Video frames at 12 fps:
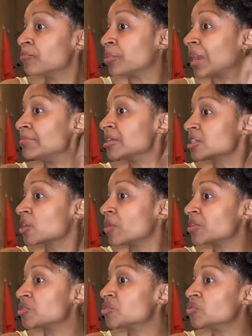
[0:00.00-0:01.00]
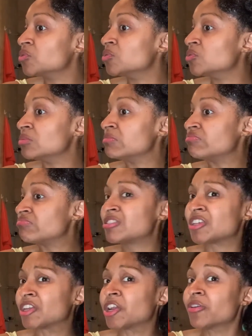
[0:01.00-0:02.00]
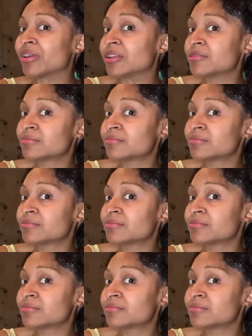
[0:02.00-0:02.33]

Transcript: but I'm just going to secure it.